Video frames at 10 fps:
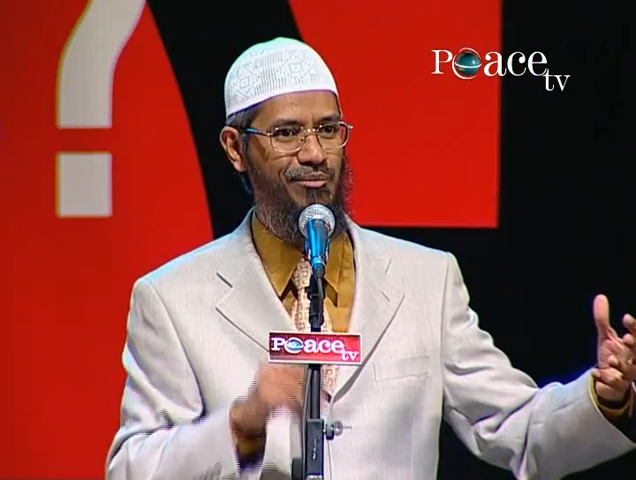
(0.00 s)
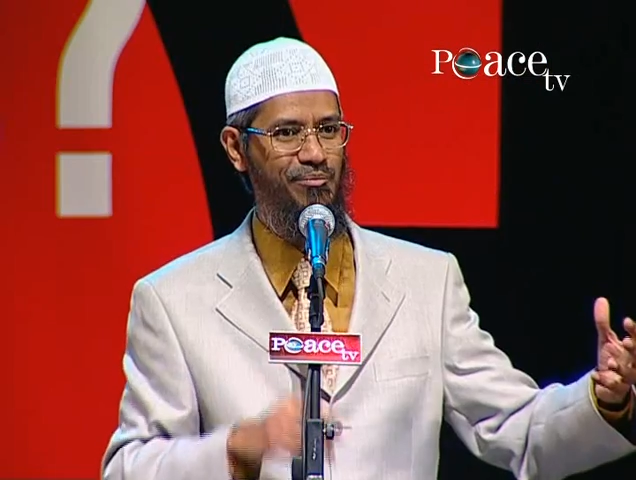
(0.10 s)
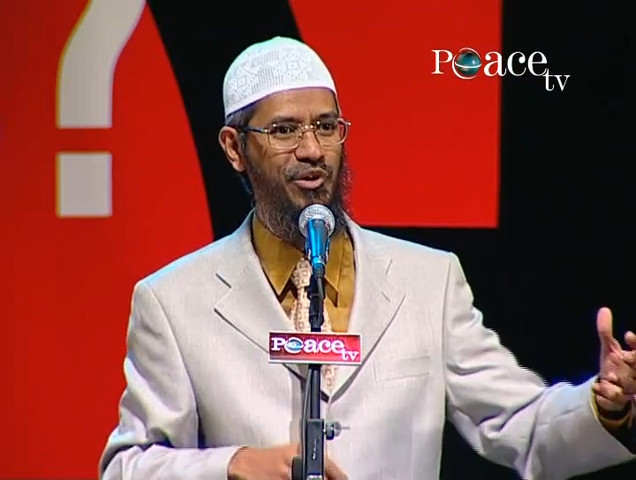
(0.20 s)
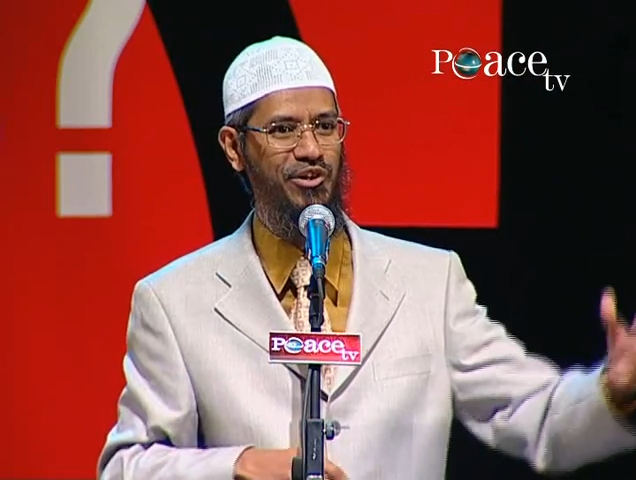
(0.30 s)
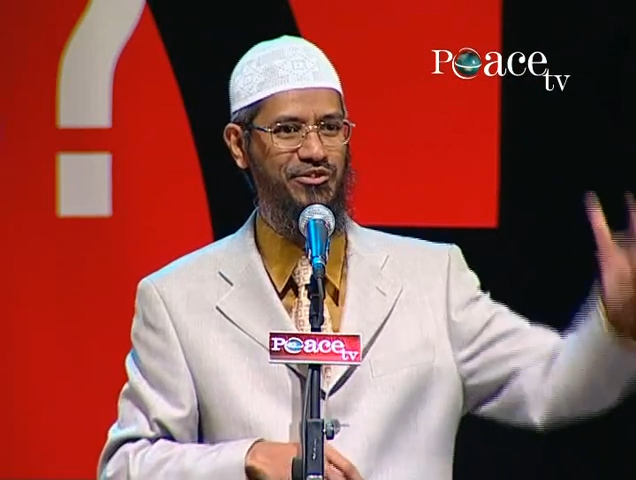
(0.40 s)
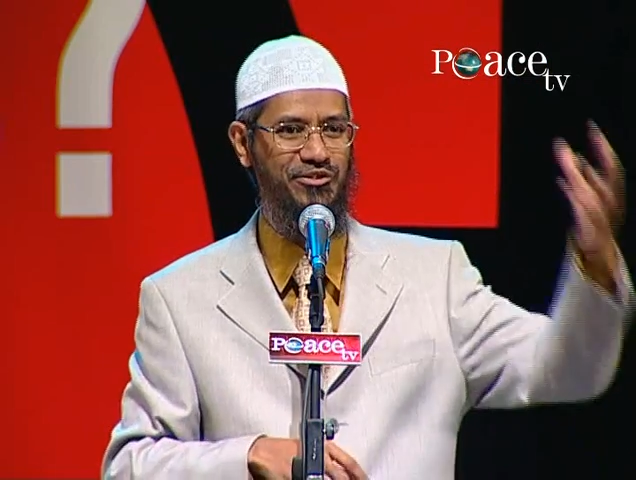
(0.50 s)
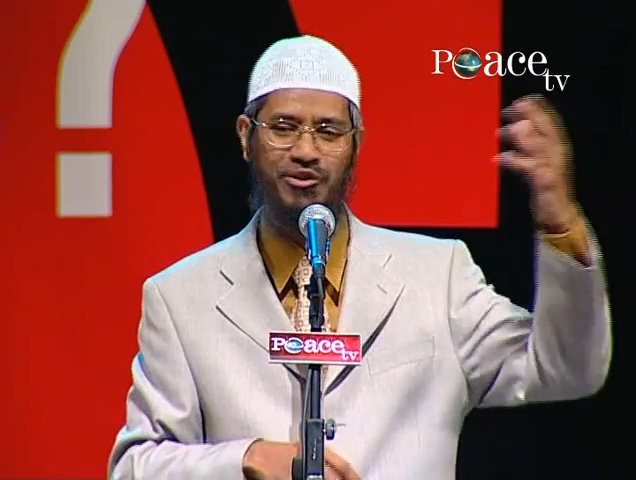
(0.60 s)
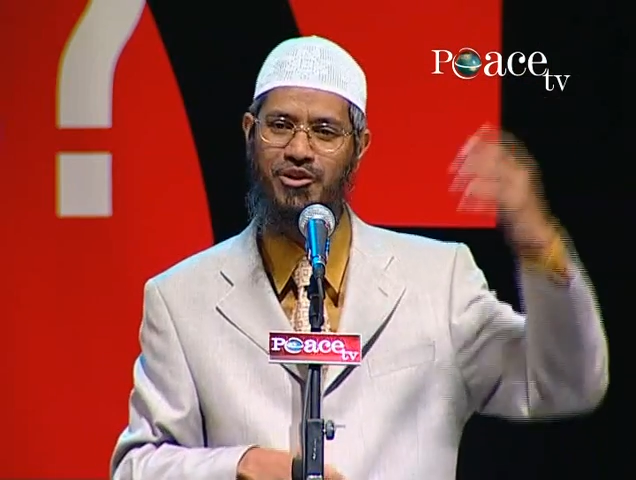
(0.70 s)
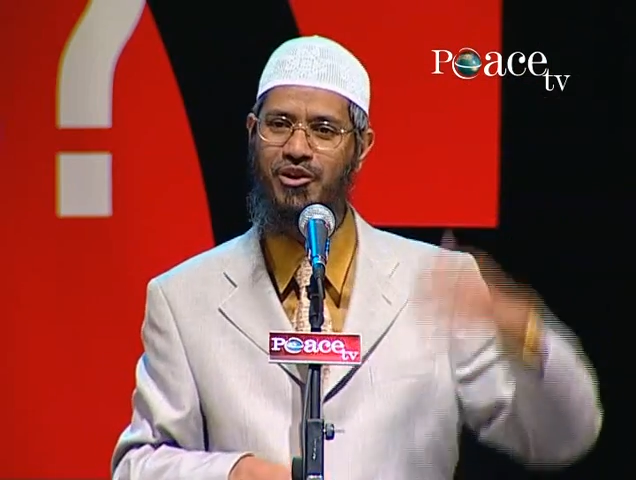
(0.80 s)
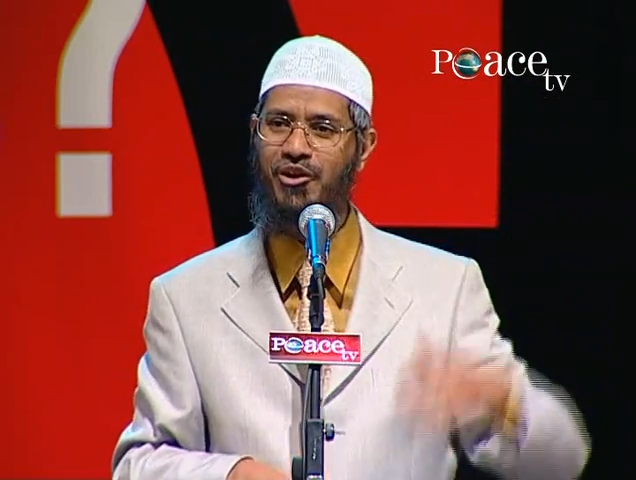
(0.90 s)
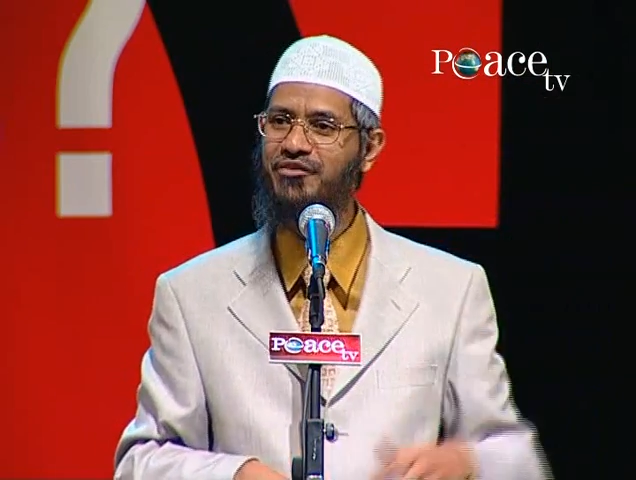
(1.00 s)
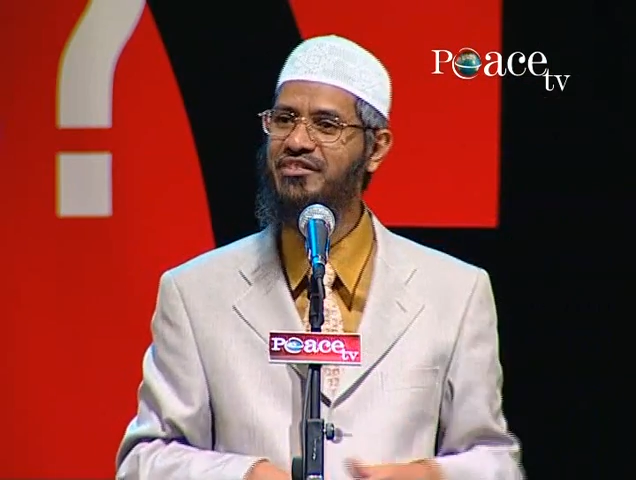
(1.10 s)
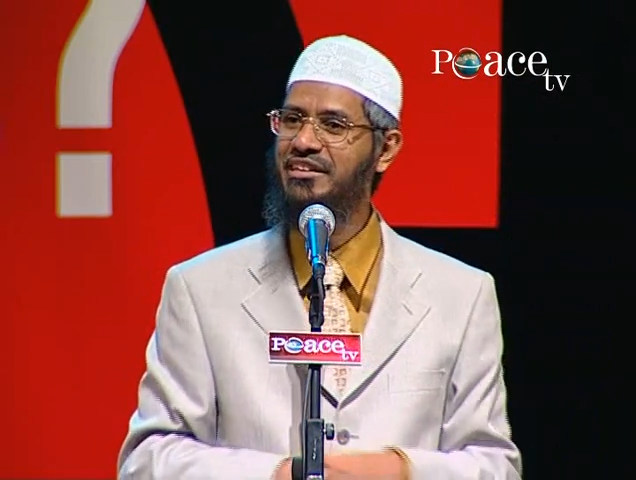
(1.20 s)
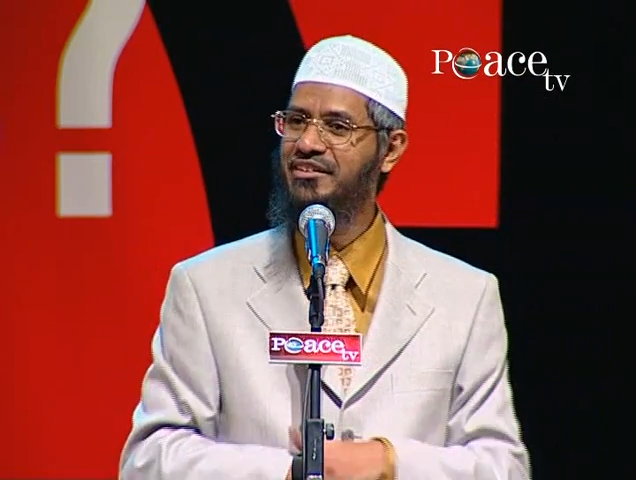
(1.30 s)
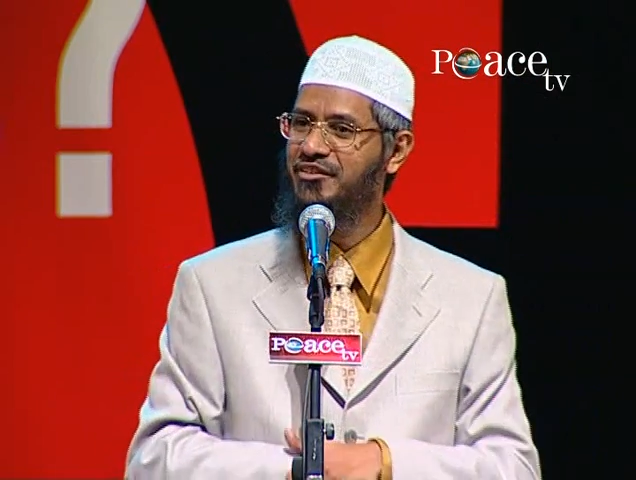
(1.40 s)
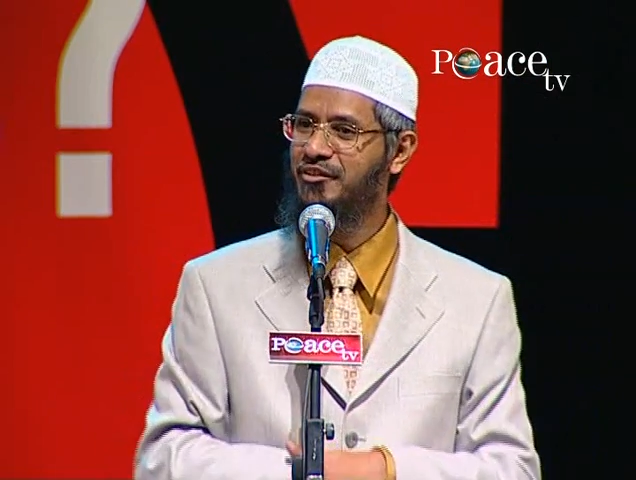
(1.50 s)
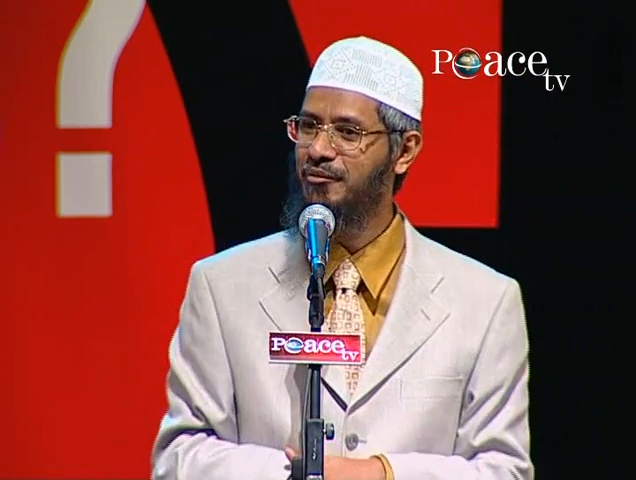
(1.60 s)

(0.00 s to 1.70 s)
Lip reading: most of these